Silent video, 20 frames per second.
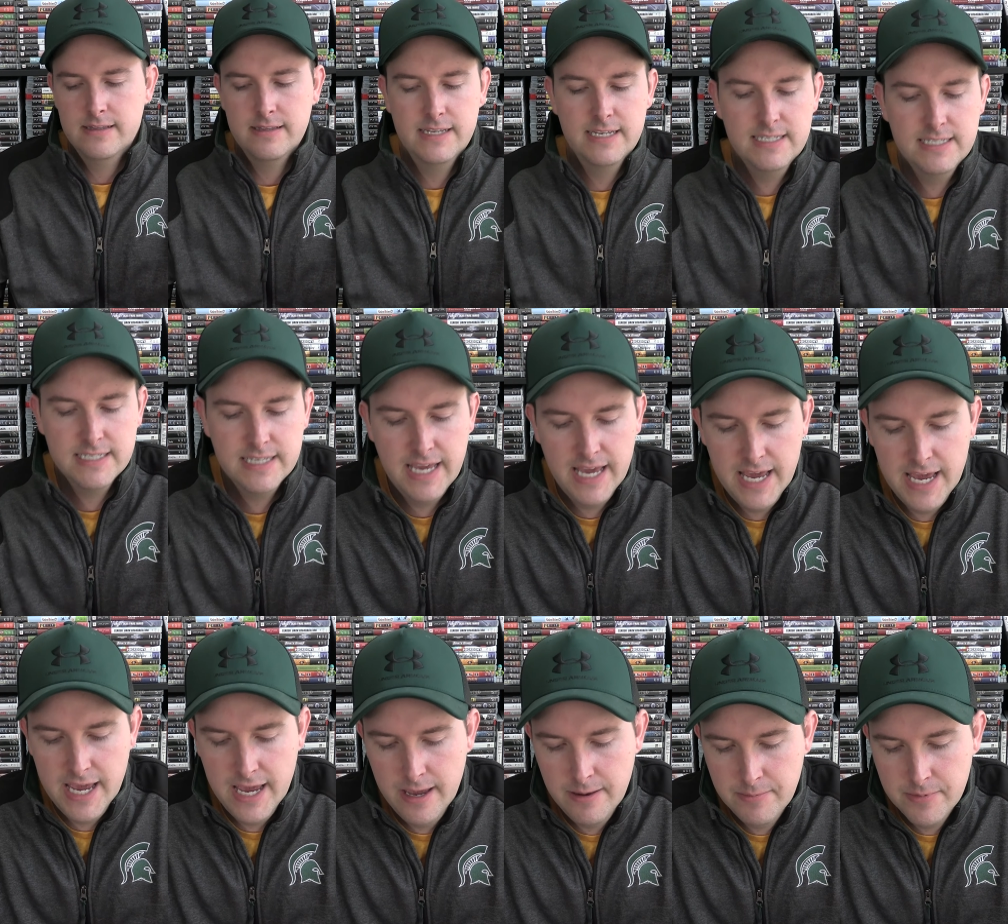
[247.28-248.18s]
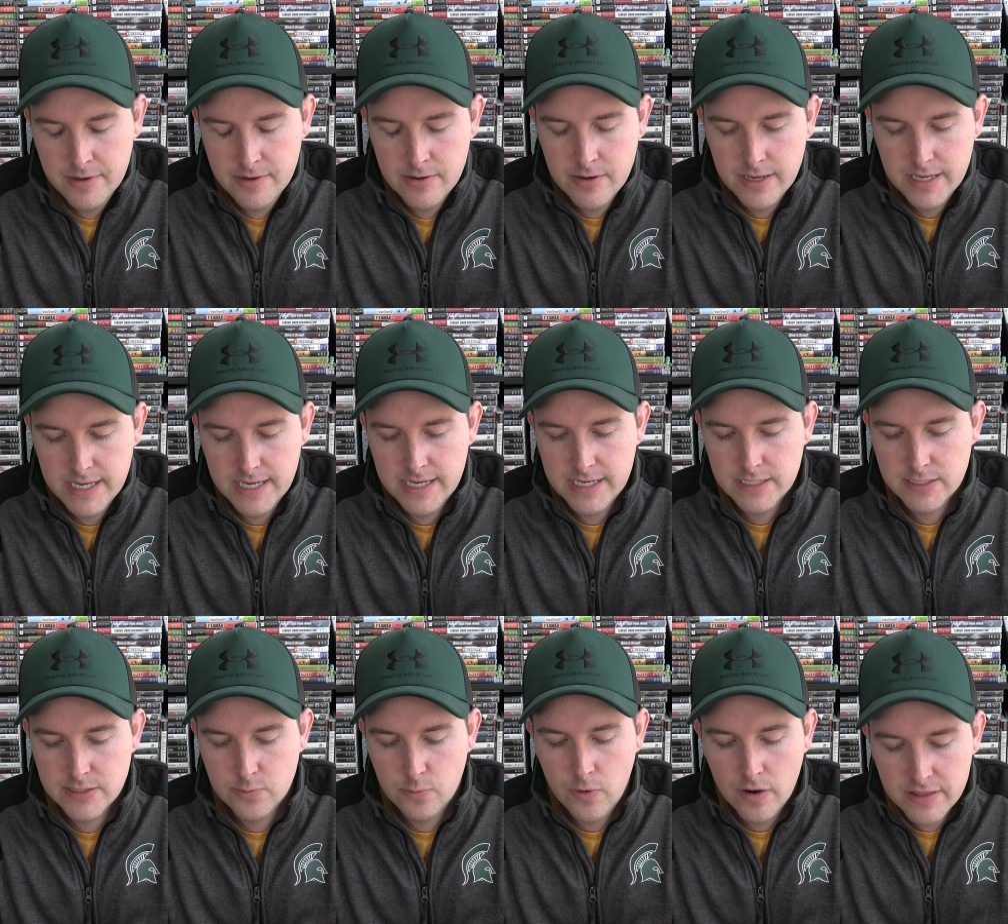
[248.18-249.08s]
This game
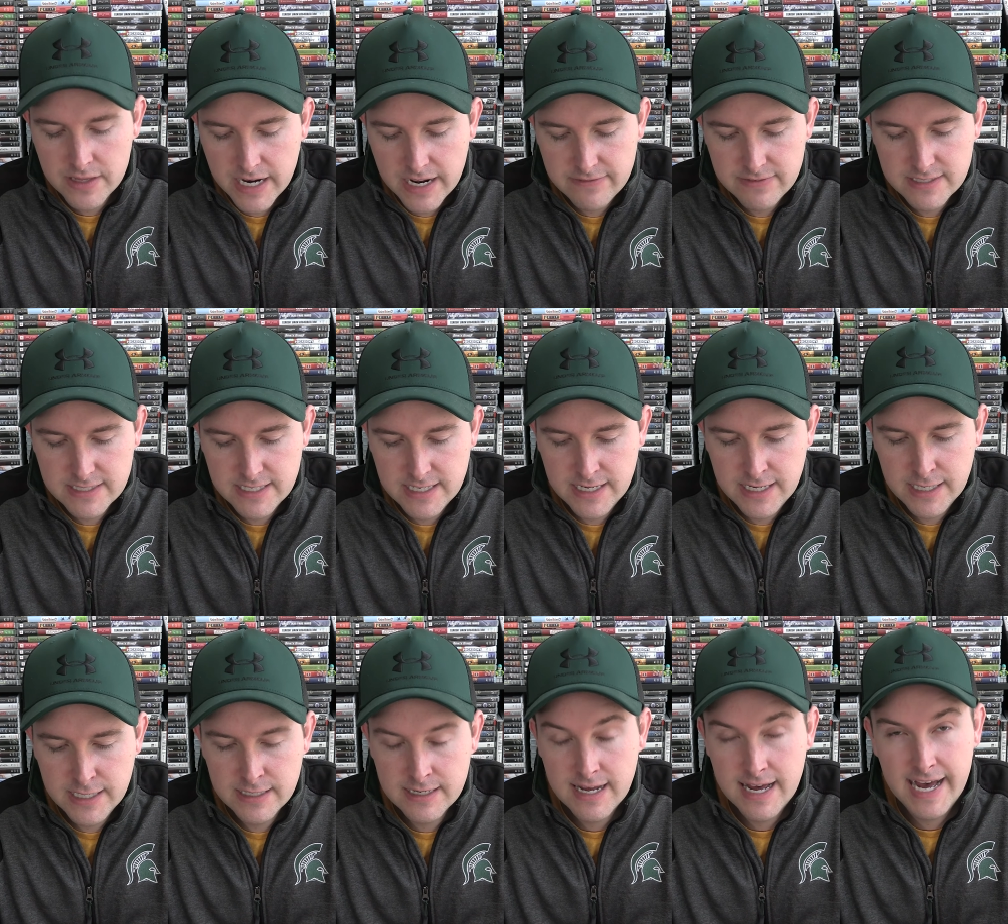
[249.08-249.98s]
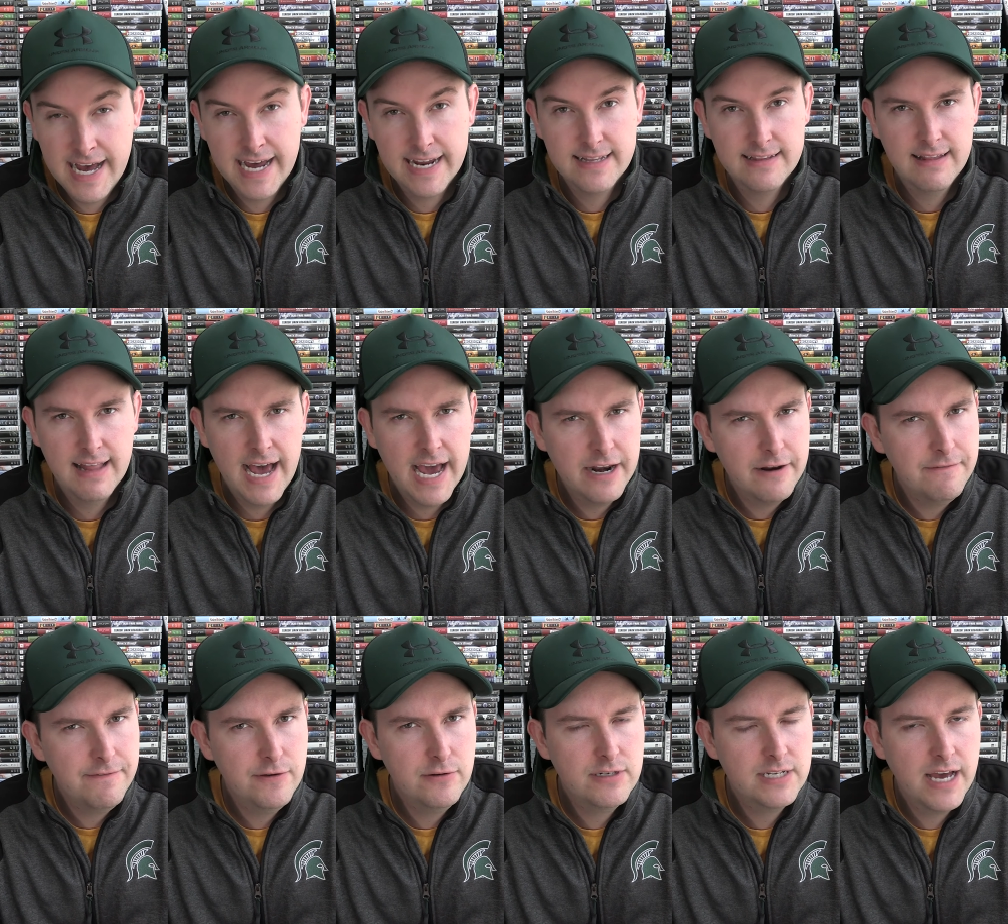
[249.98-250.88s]
is one that I've seen online
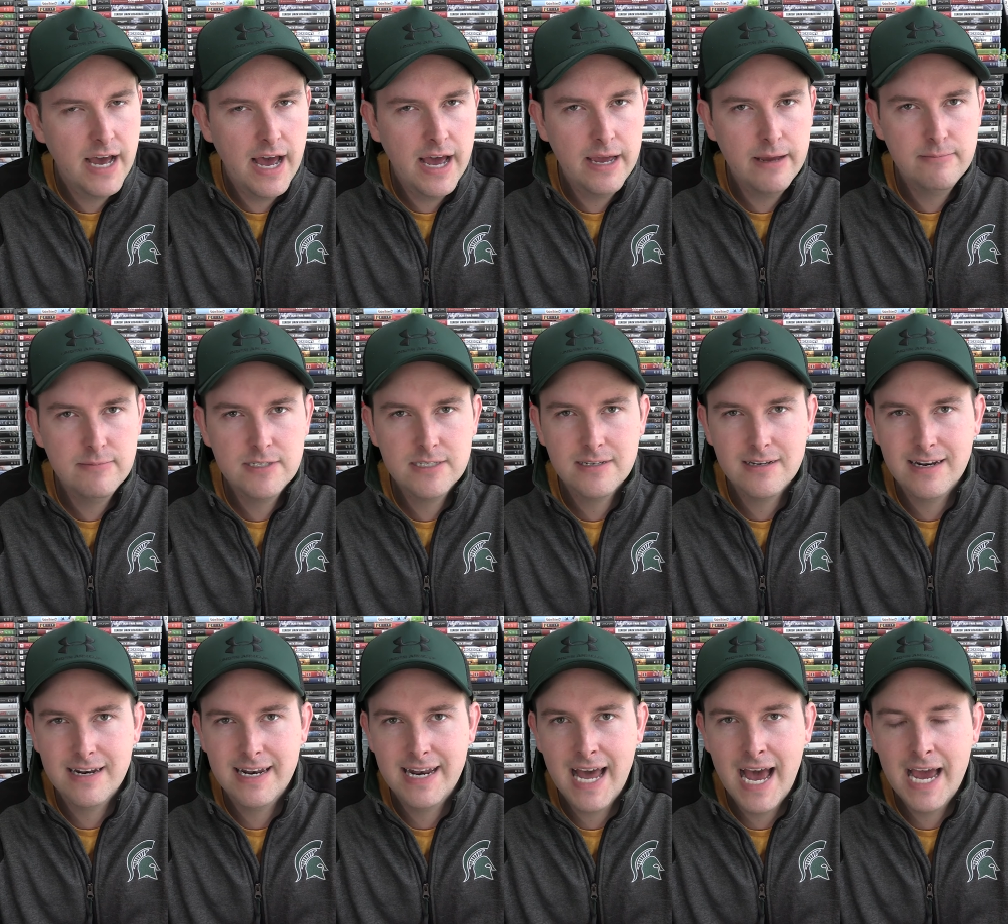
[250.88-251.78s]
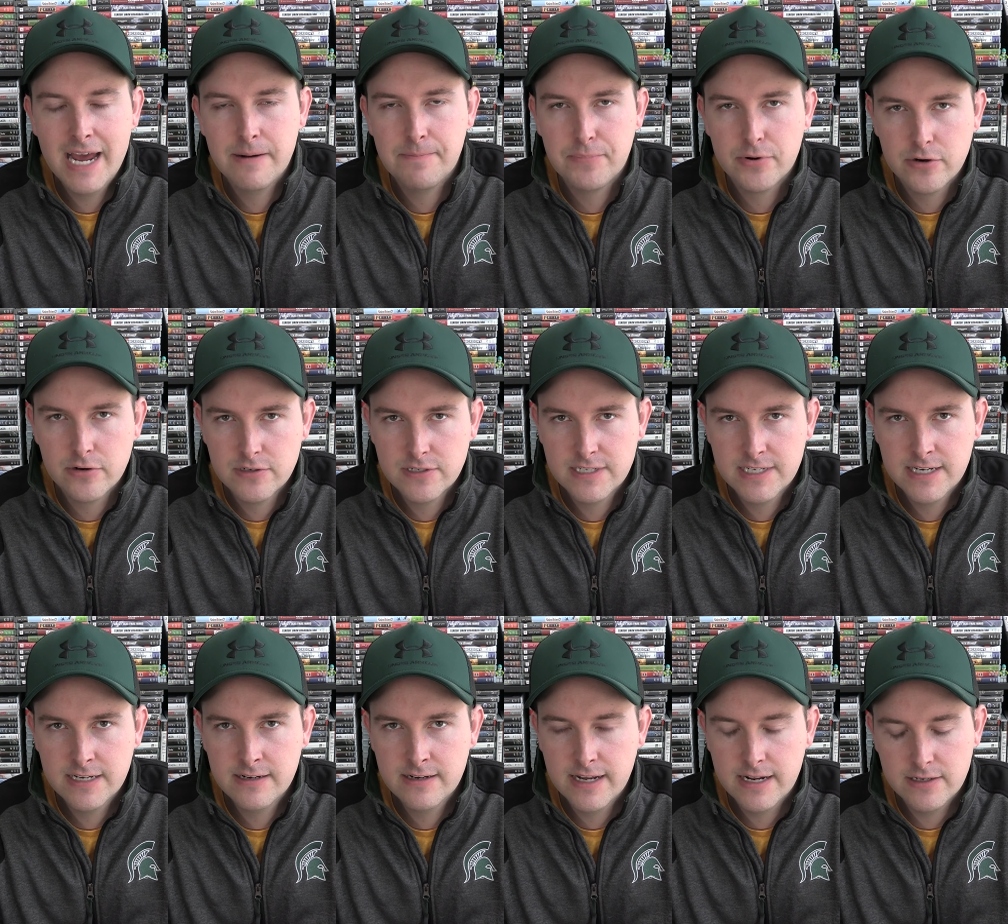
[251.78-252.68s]
a few times, not in
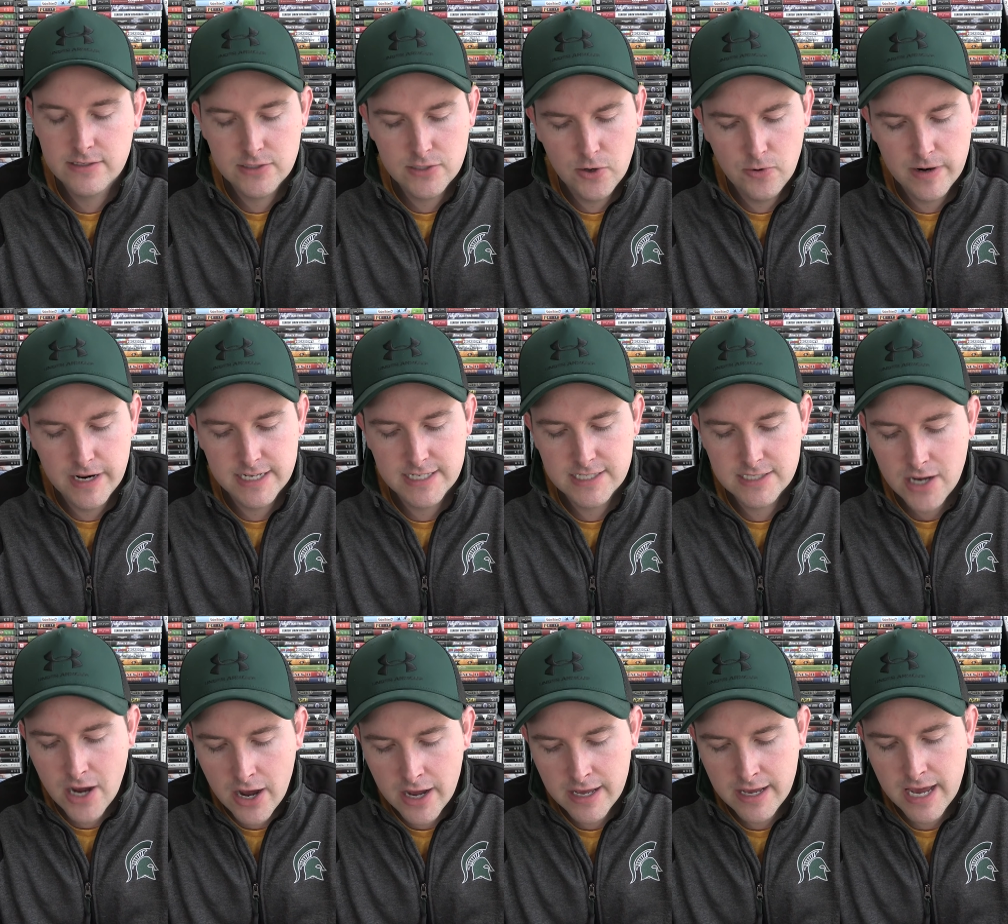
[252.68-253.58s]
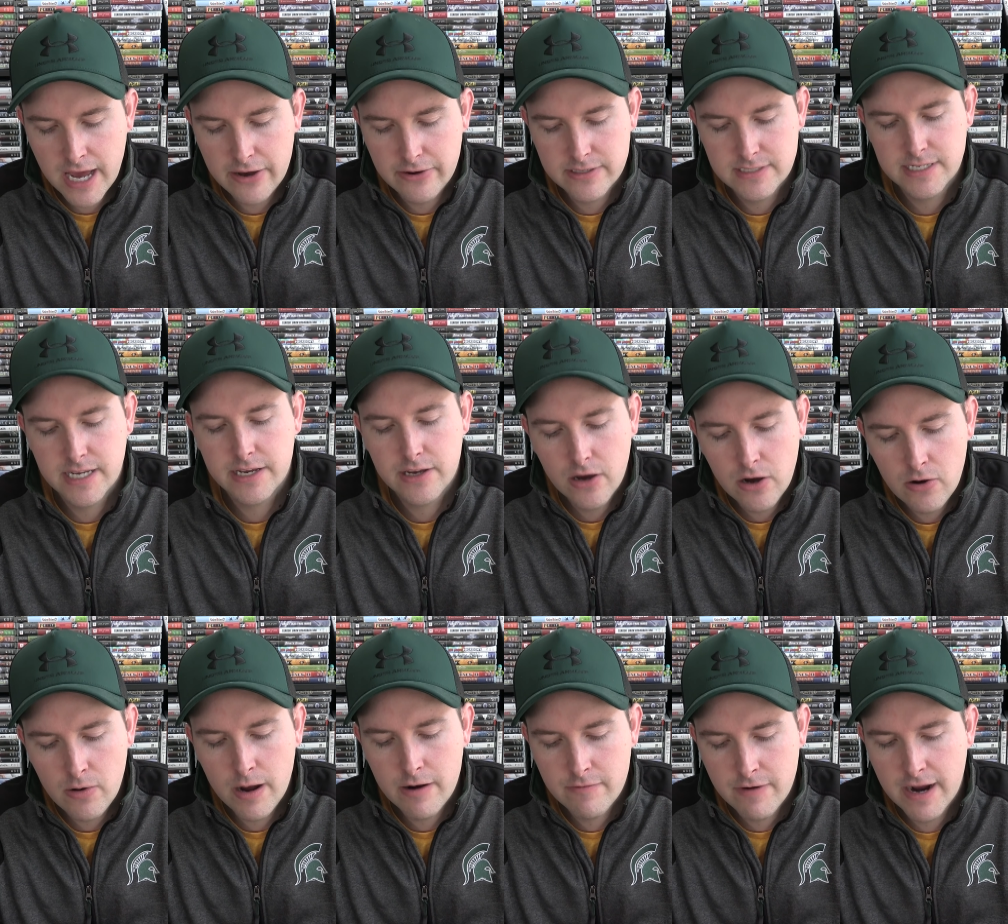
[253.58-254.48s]
person, and so when I saw it, I was like,
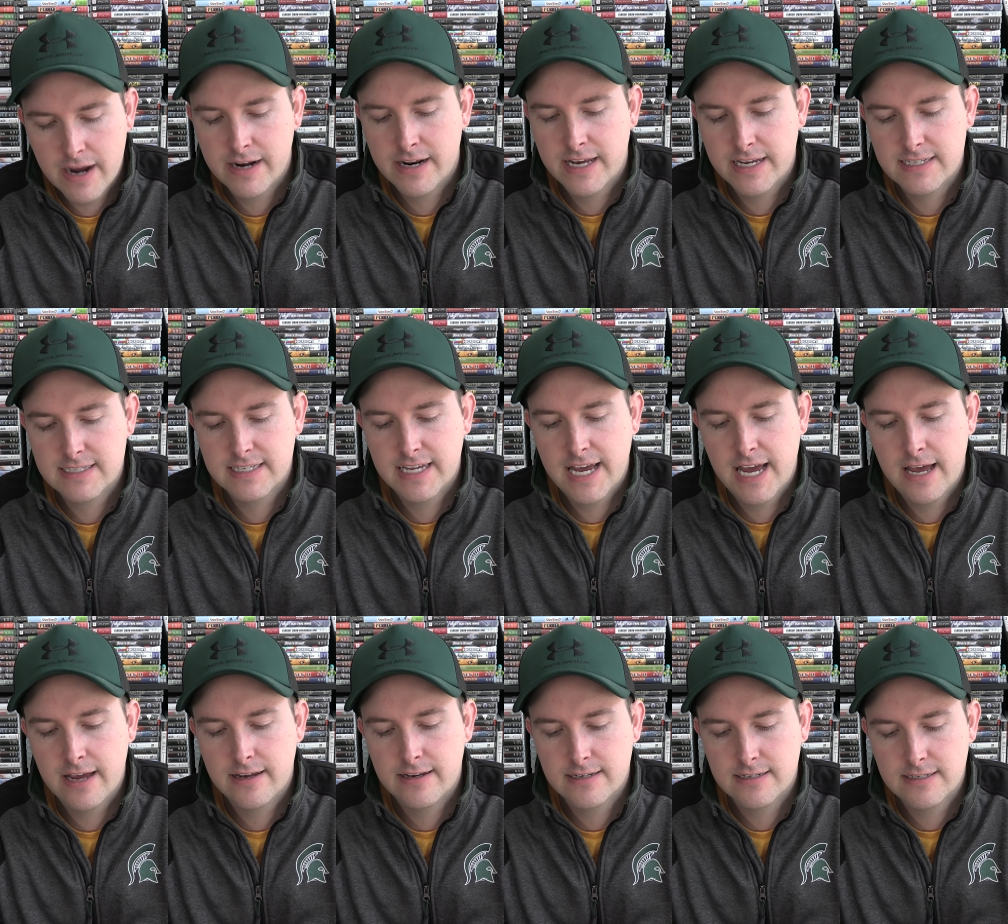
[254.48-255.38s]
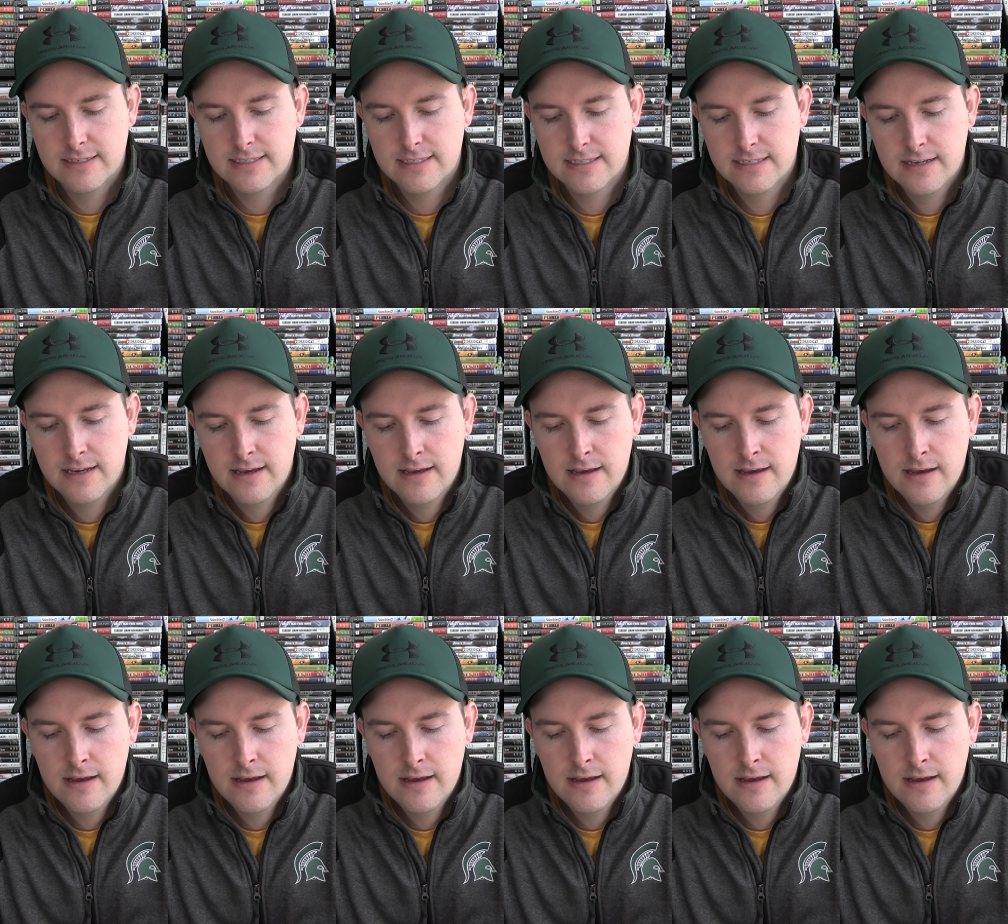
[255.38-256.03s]
oh, I recognize that, because